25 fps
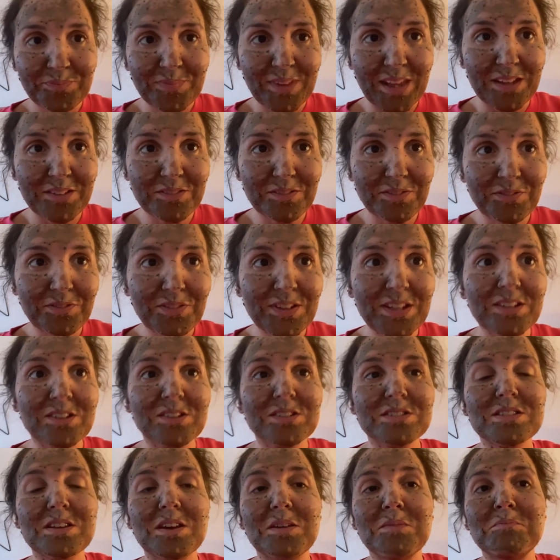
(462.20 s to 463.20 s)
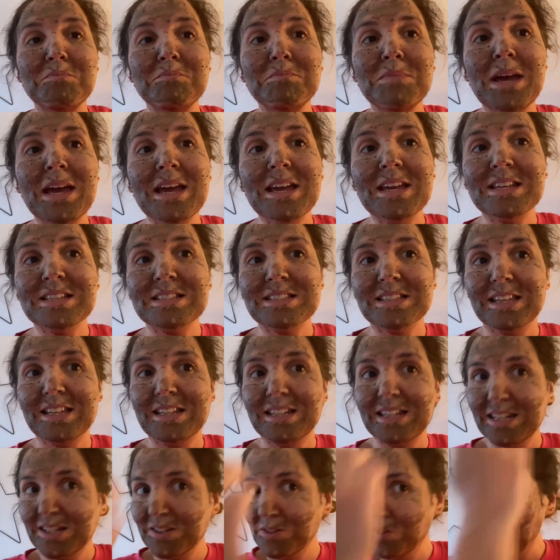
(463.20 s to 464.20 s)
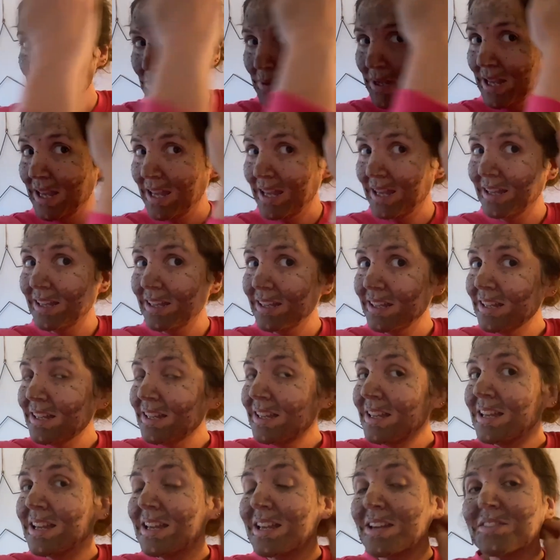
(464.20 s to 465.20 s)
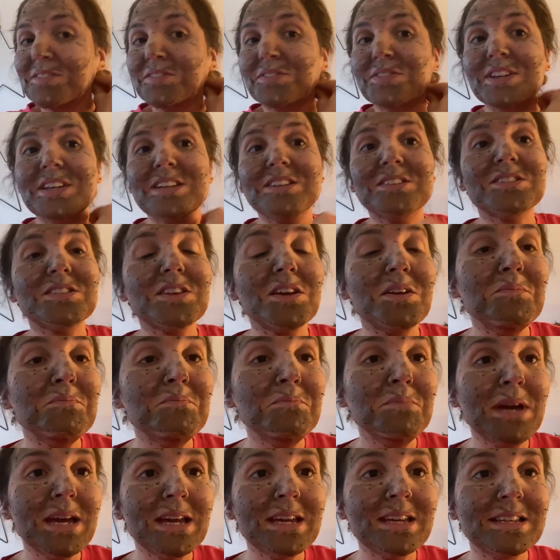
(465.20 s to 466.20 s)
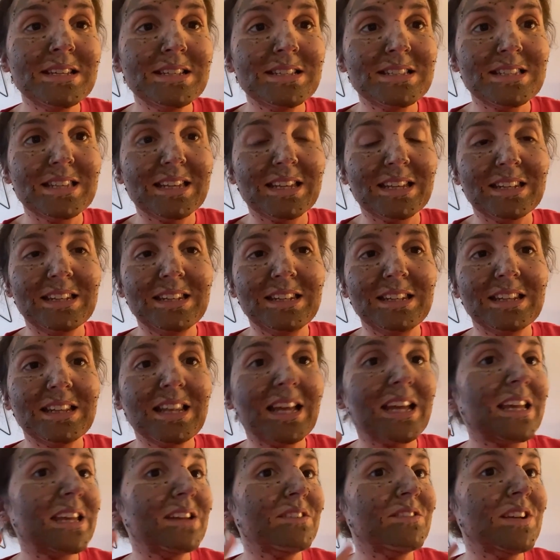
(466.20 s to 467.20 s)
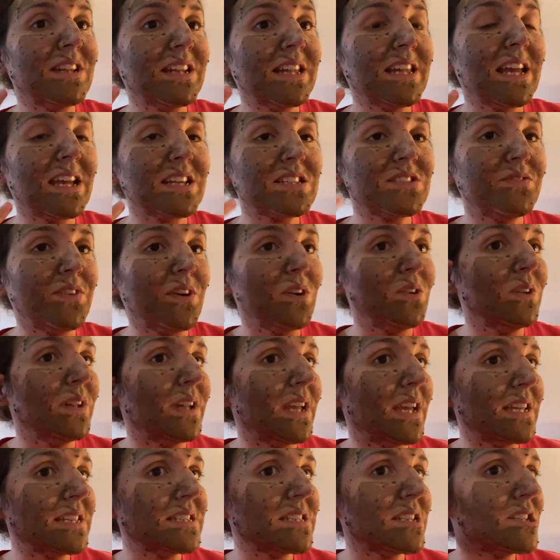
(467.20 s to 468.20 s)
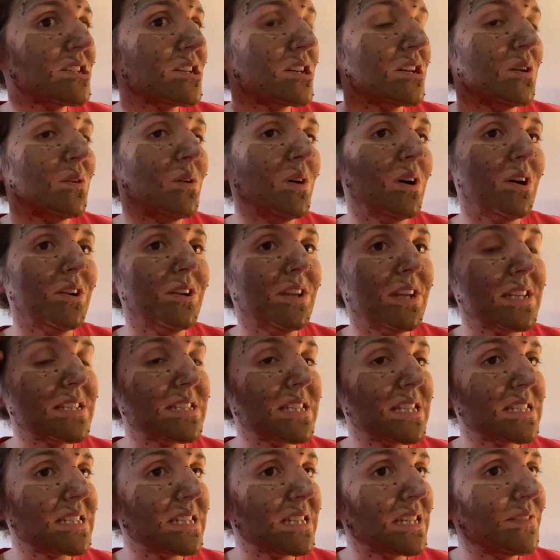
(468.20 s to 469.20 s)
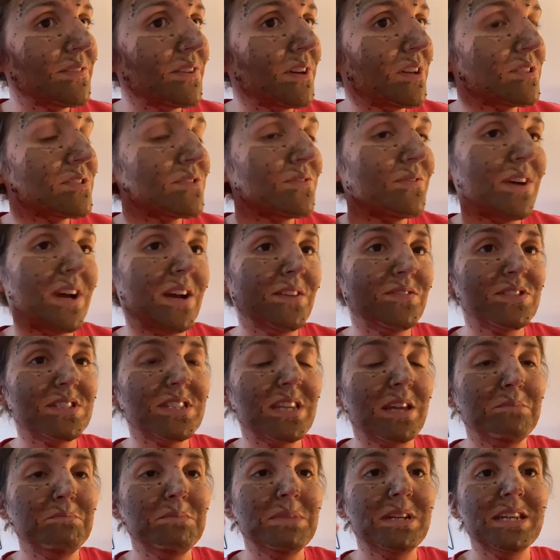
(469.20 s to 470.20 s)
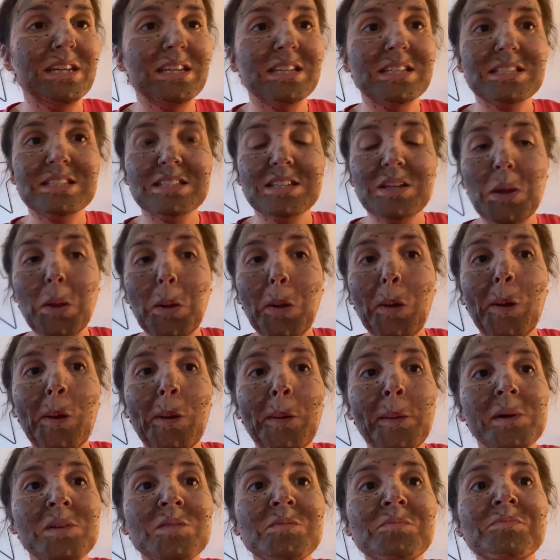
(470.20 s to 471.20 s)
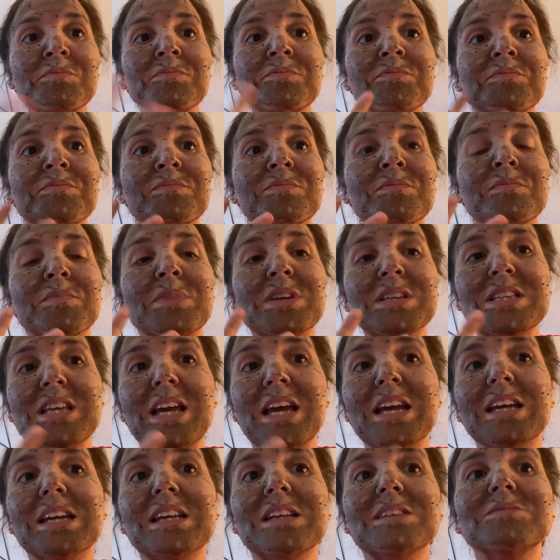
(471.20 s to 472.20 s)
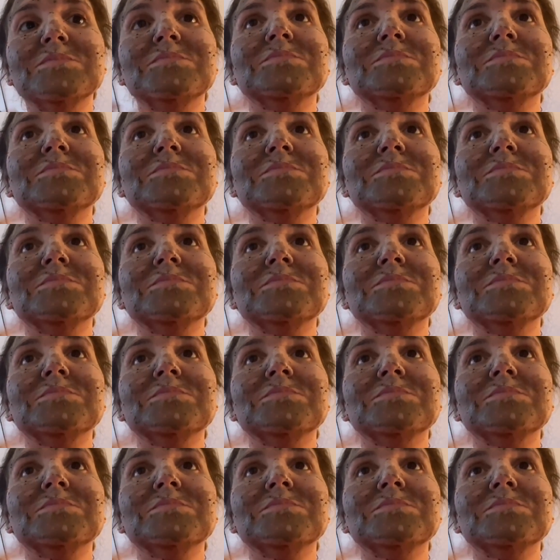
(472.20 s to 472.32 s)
it feels amazing. Ignore my hair. It feels amazing, like it really exfoliates as you go on, and it says leave it on for 5 to 10 minutes. It's like